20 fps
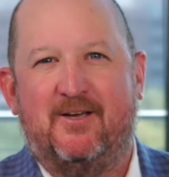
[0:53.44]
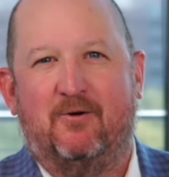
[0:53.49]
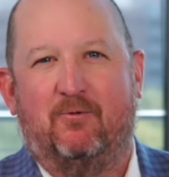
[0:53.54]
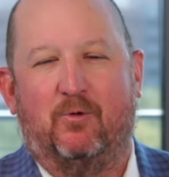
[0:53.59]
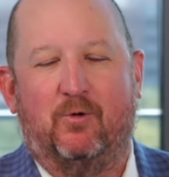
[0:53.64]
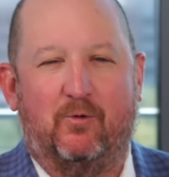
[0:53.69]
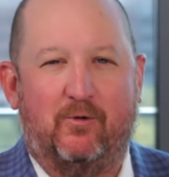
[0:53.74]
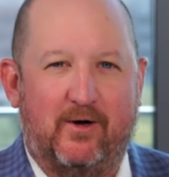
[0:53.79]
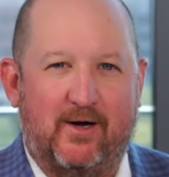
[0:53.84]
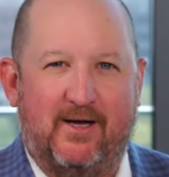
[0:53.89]

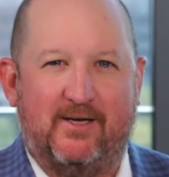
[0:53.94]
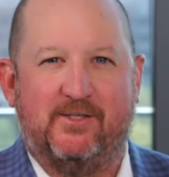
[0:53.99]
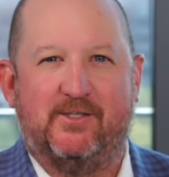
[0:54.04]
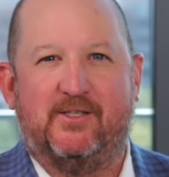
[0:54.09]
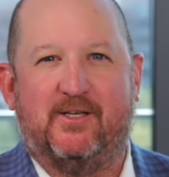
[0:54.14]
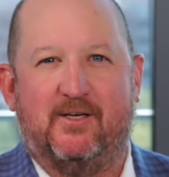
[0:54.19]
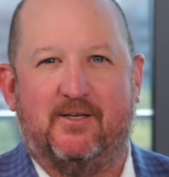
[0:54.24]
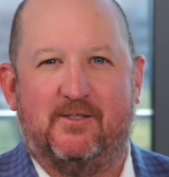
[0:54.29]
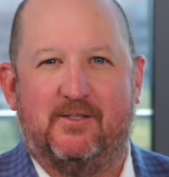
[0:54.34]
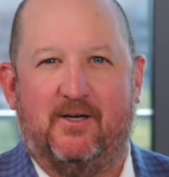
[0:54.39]
where we're not
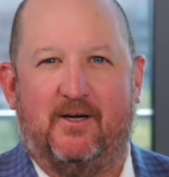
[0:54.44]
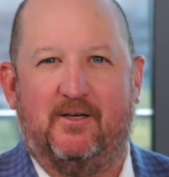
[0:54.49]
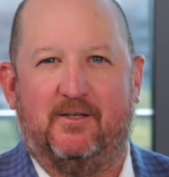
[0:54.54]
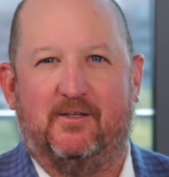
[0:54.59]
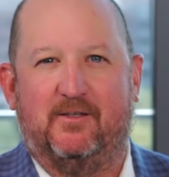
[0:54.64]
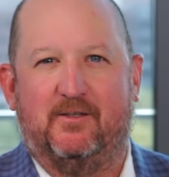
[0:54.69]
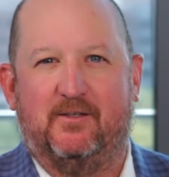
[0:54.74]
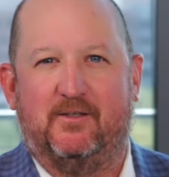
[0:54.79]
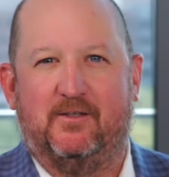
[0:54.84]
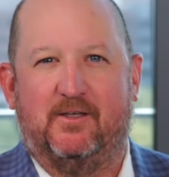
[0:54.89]
just going to talk
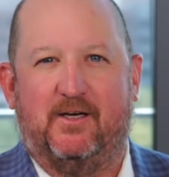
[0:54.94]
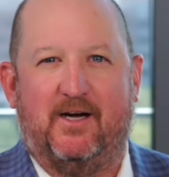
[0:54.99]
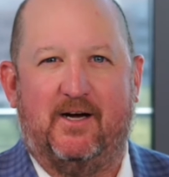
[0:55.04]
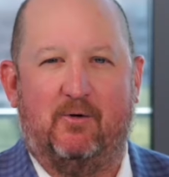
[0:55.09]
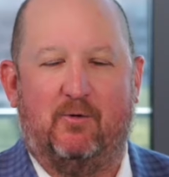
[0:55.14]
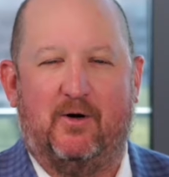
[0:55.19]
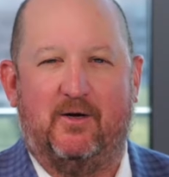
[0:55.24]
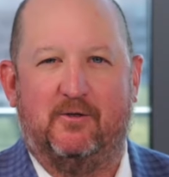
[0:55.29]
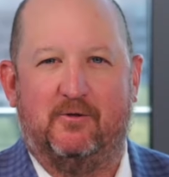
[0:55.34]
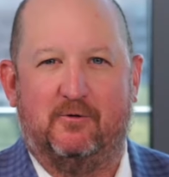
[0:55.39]
to
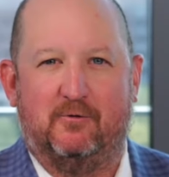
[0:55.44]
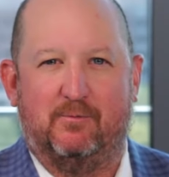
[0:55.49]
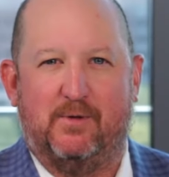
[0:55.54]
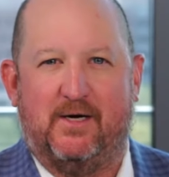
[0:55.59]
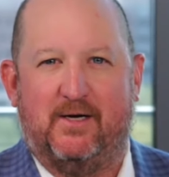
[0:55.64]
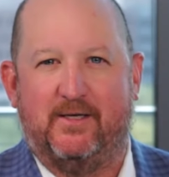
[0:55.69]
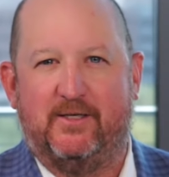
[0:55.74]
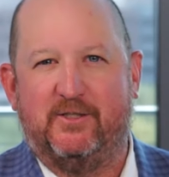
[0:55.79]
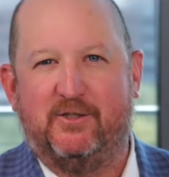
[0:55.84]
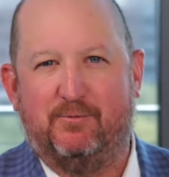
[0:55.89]
Hiawatha
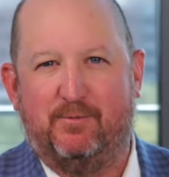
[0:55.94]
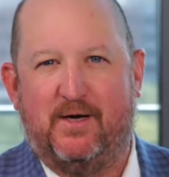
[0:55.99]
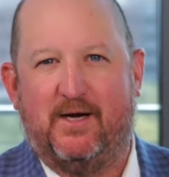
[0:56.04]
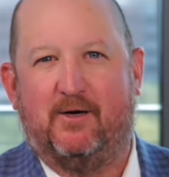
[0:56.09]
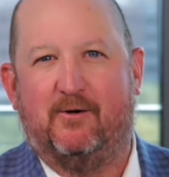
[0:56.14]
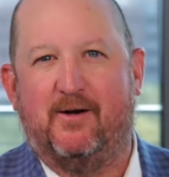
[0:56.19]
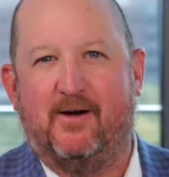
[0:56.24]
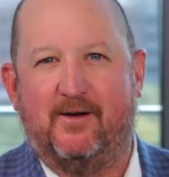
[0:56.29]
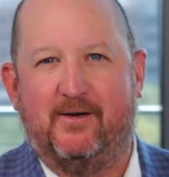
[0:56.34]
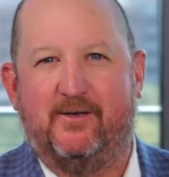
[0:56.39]
about his
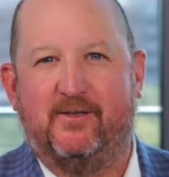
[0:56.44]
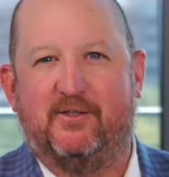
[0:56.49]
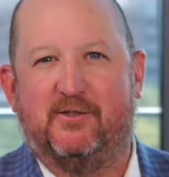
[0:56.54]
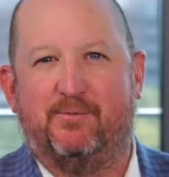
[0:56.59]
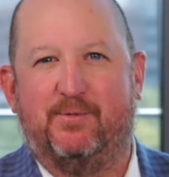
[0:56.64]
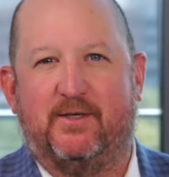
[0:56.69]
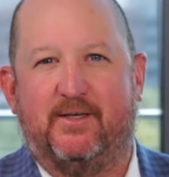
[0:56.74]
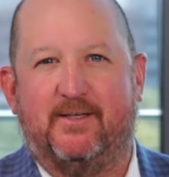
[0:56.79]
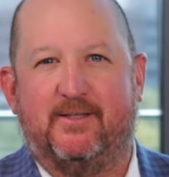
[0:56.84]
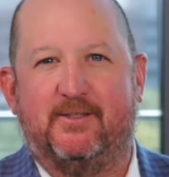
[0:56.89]
background and
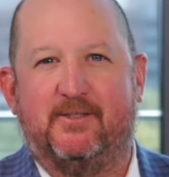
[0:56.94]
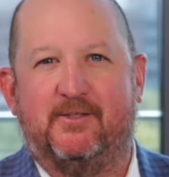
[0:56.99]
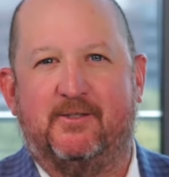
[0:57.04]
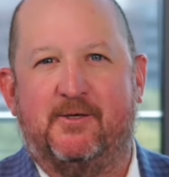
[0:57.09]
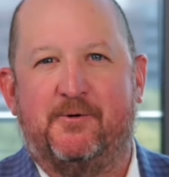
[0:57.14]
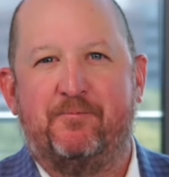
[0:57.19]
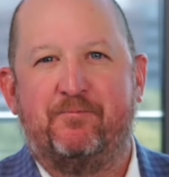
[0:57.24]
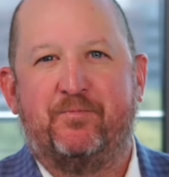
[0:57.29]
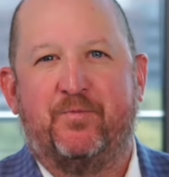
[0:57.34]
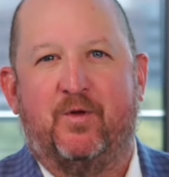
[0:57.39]
experience,
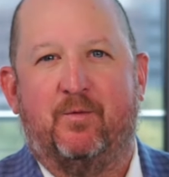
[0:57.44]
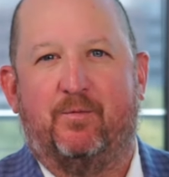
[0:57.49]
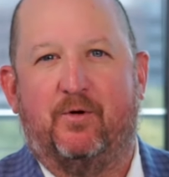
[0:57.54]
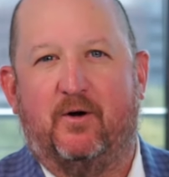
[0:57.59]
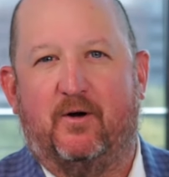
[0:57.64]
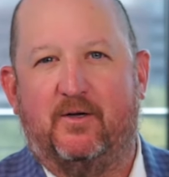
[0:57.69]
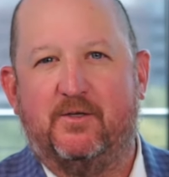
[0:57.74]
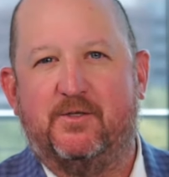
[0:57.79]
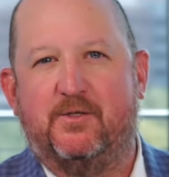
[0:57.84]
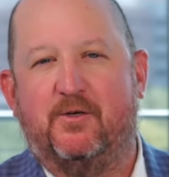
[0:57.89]
but
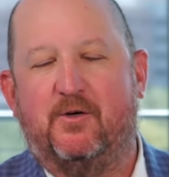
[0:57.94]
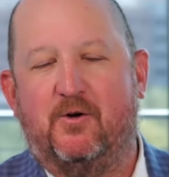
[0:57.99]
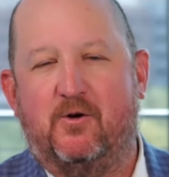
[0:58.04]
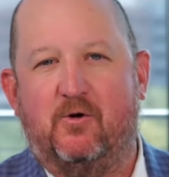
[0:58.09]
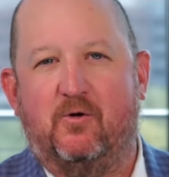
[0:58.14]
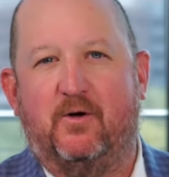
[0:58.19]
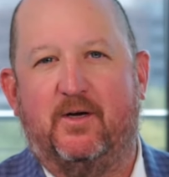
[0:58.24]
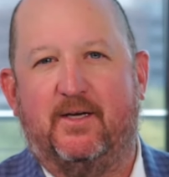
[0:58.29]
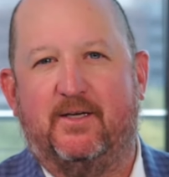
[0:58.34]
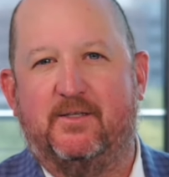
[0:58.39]

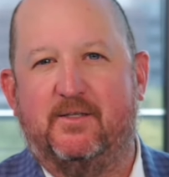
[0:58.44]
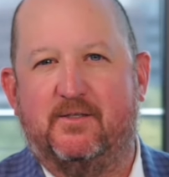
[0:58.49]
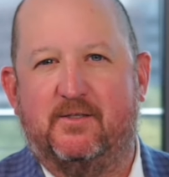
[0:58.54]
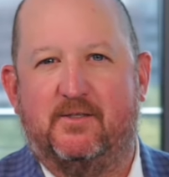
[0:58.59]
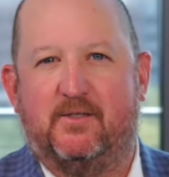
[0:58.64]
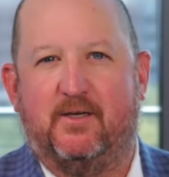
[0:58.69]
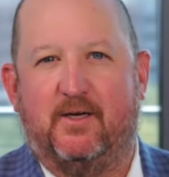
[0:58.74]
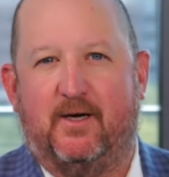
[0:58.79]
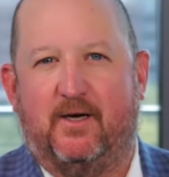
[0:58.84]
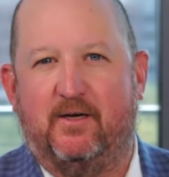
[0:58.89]
also
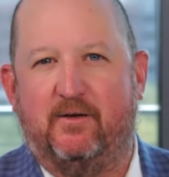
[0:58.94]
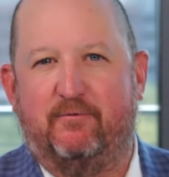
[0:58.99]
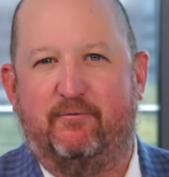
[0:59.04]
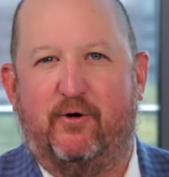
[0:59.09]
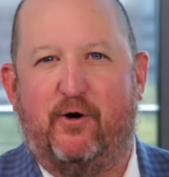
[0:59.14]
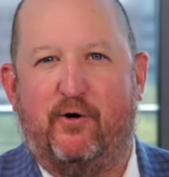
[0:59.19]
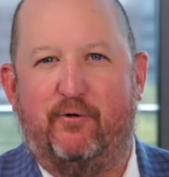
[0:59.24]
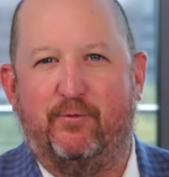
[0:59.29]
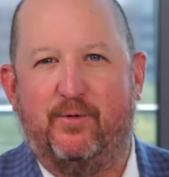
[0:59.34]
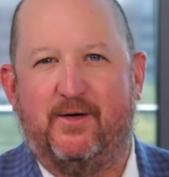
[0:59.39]
his uh,
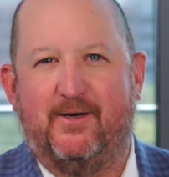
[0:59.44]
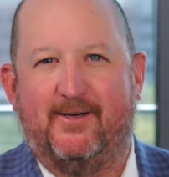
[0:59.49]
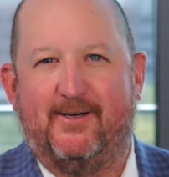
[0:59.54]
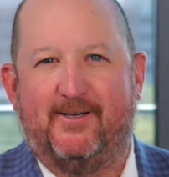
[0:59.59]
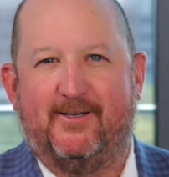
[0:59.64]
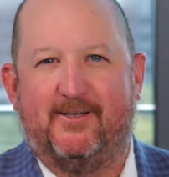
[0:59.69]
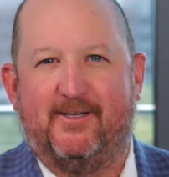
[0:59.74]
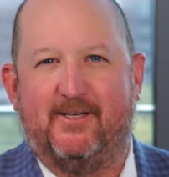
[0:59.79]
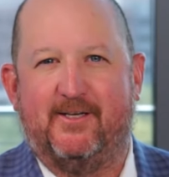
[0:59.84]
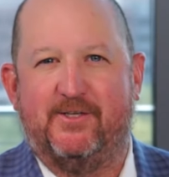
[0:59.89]
involvement
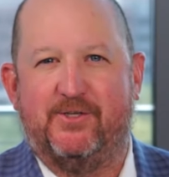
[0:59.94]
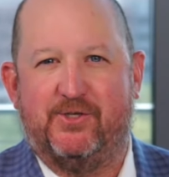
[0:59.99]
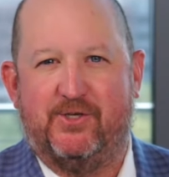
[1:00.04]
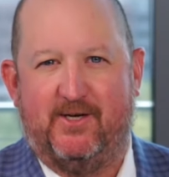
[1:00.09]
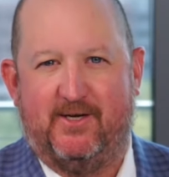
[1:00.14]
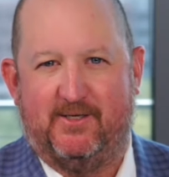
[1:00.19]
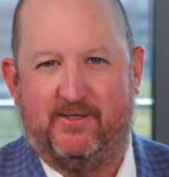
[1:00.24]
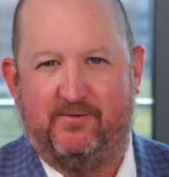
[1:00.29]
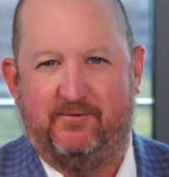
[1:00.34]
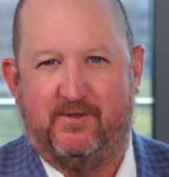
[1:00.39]
in Kids
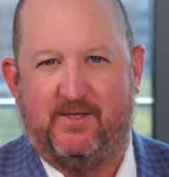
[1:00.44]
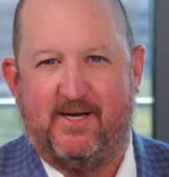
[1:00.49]
Chance of